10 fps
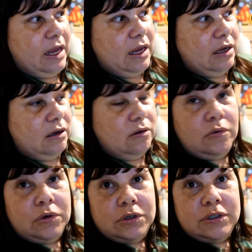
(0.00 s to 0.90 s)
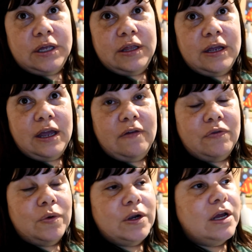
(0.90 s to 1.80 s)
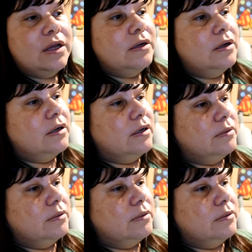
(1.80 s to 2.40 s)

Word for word: 8 orders I think I have to work on.